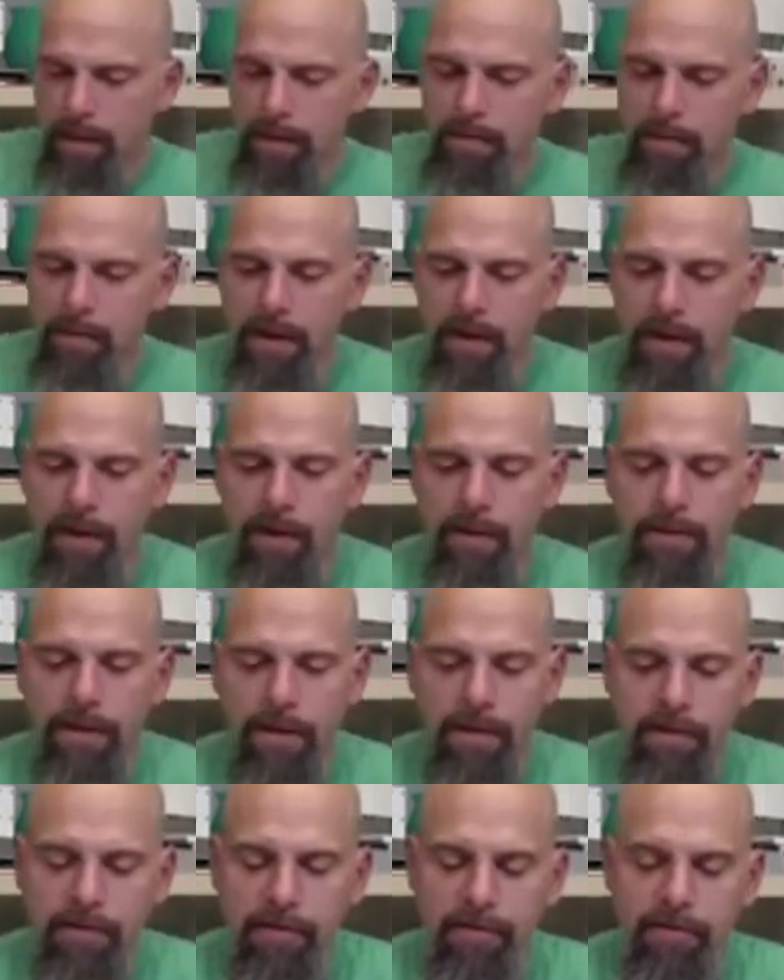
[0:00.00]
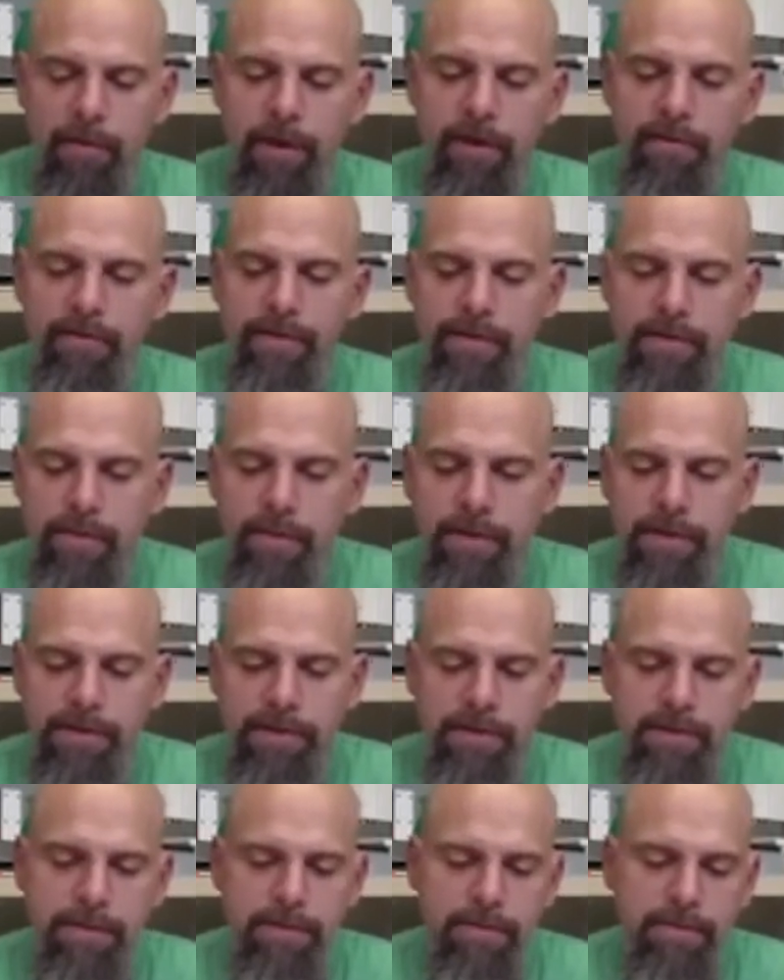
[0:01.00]
But on these 12-inch
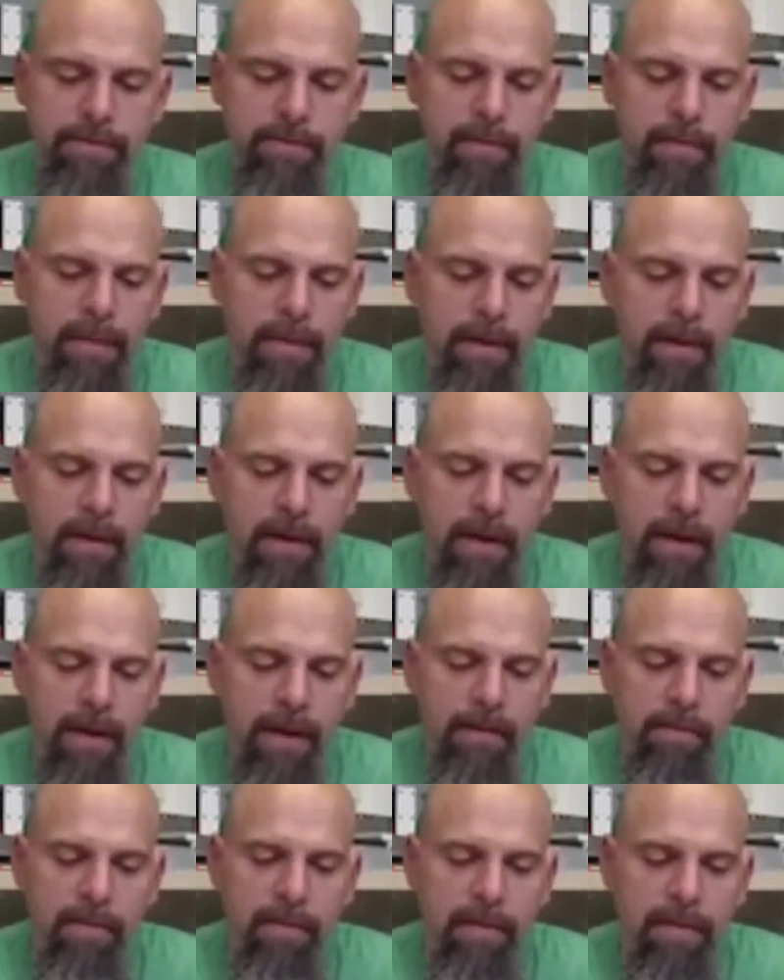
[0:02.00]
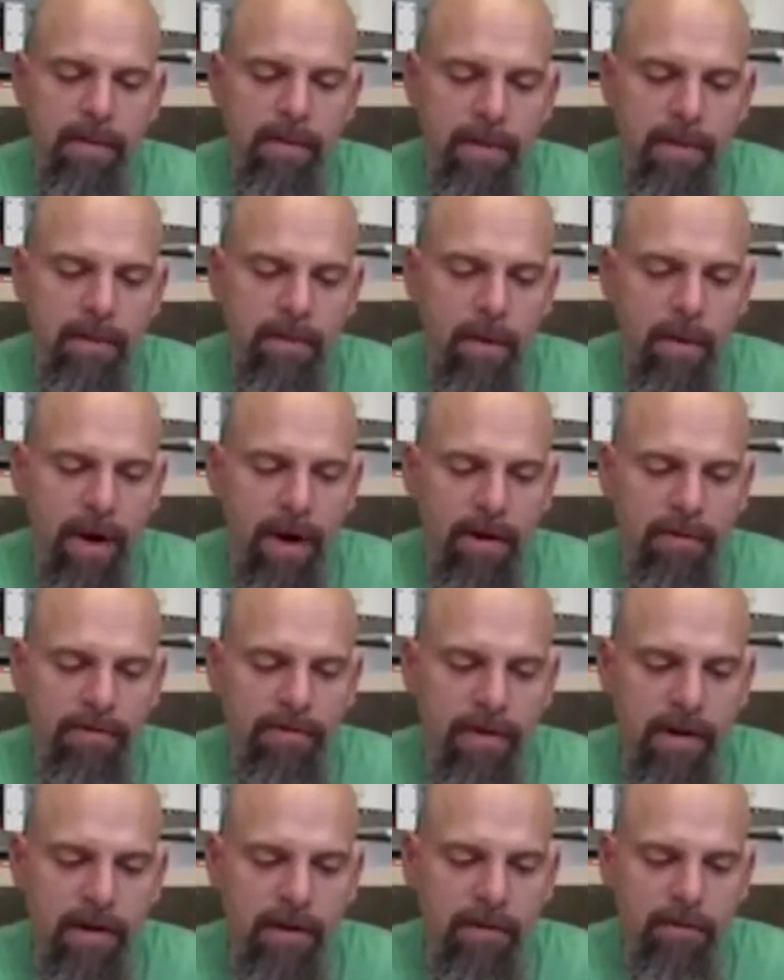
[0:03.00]
ones, um, the wire's
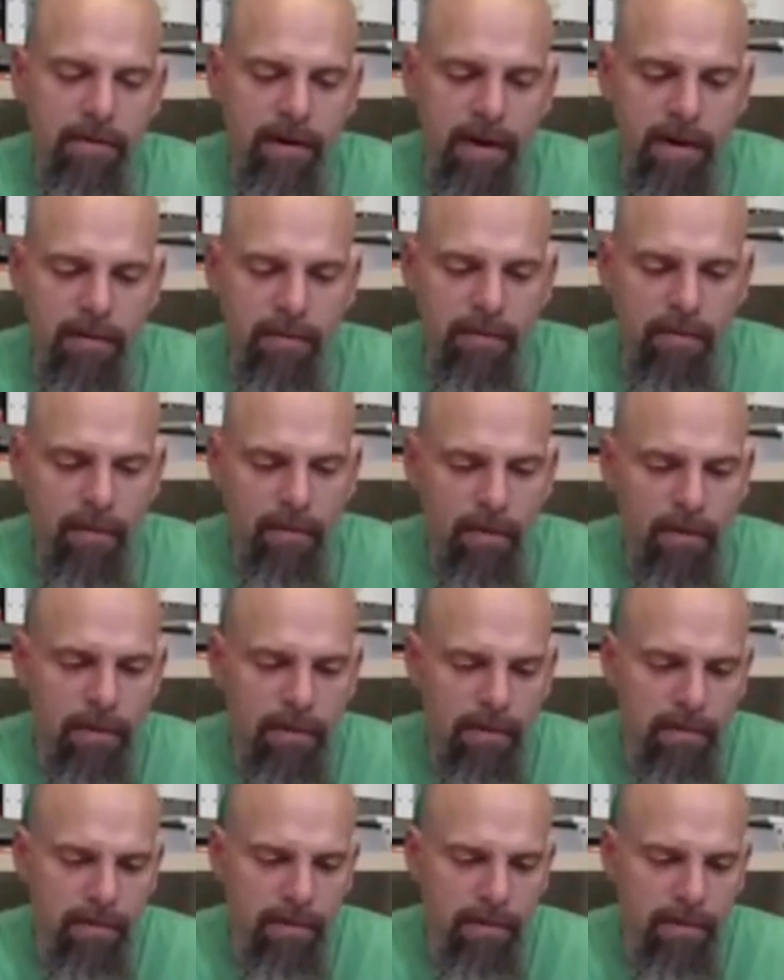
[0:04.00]
there and ready to roll.